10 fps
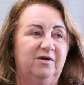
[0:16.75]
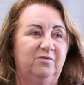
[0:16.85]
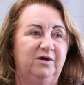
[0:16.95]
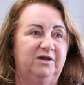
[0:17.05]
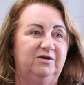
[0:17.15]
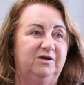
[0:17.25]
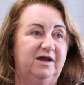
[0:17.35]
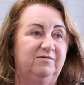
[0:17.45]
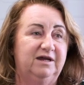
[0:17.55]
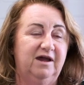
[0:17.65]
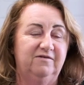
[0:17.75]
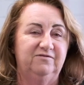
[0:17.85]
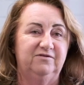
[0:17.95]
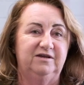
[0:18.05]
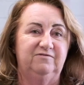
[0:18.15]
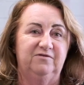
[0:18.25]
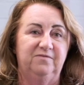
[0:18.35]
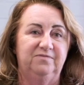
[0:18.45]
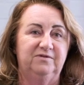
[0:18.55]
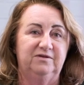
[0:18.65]
working on our recovery
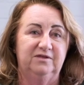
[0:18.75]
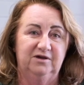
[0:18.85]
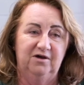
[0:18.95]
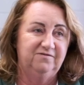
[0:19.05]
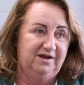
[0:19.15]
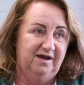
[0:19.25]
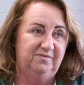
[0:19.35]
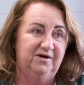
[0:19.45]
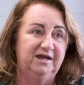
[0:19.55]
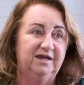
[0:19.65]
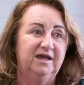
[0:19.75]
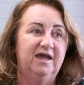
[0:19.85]
from the COVID outbreak